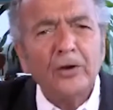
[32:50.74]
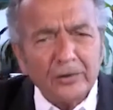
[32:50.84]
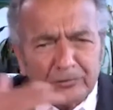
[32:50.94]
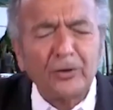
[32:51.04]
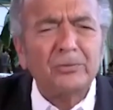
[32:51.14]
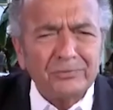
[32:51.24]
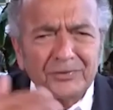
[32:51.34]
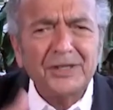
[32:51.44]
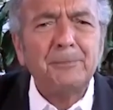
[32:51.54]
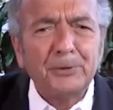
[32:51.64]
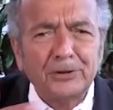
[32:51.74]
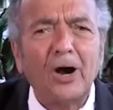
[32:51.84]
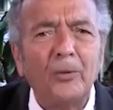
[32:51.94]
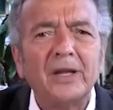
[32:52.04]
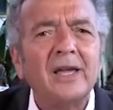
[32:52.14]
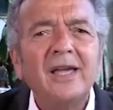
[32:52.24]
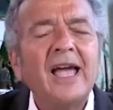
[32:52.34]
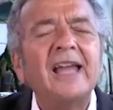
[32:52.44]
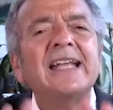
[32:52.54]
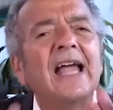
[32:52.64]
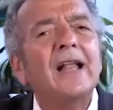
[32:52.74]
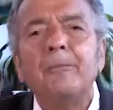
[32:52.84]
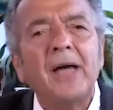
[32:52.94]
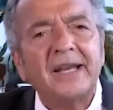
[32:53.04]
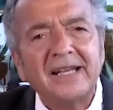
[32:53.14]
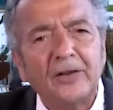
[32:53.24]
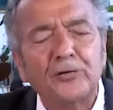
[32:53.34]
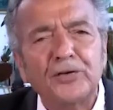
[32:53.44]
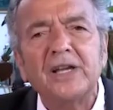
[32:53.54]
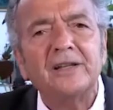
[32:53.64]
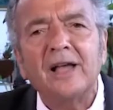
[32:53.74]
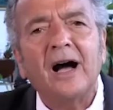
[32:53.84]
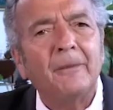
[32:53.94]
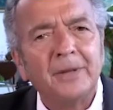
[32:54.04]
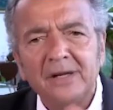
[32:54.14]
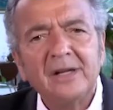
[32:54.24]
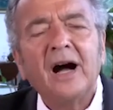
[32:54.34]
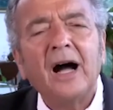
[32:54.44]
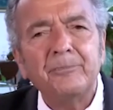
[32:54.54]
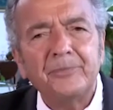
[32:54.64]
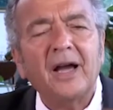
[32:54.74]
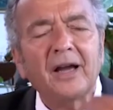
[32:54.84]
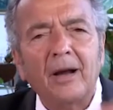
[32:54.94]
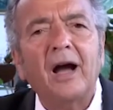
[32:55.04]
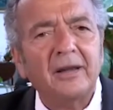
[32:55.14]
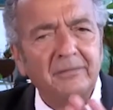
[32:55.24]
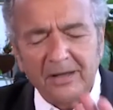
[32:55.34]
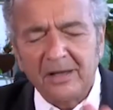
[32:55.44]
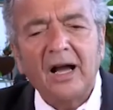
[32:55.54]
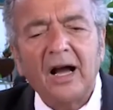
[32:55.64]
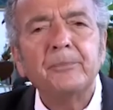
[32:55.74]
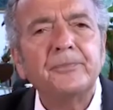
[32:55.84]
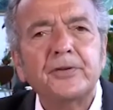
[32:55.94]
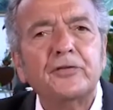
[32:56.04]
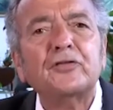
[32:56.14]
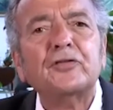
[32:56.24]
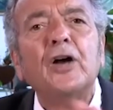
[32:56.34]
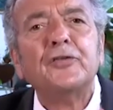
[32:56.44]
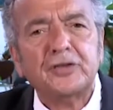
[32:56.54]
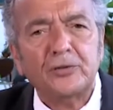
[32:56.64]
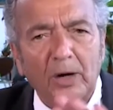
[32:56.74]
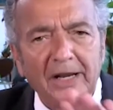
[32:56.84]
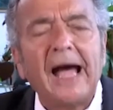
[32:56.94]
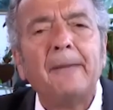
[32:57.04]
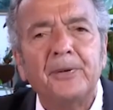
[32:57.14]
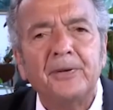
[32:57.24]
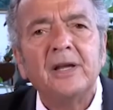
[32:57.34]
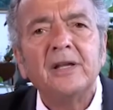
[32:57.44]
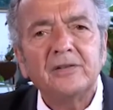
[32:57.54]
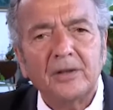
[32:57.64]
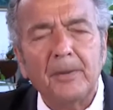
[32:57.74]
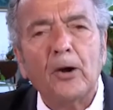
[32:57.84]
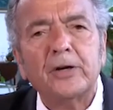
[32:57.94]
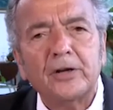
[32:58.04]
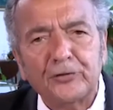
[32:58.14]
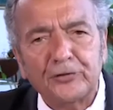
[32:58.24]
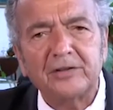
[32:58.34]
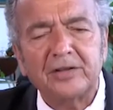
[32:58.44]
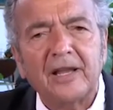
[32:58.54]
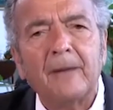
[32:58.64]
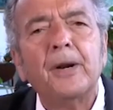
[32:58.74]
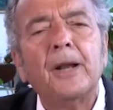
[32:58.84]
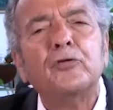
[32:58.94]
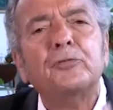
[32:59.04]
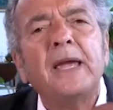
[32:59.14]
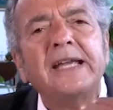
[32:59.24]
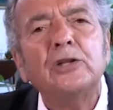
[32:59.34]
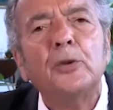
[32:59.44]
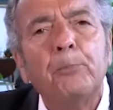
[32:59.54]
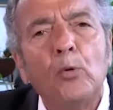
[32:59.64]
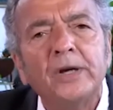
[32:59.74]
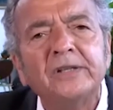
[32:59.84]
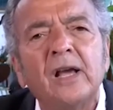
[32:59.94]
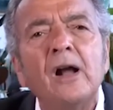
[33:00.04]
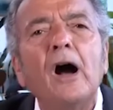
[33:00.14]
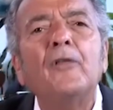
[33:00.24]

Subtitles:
So keep it going. And again, I'm not against Vietnam. I'm disgusted what happened, the Americans did to them. But I'm just making the point of the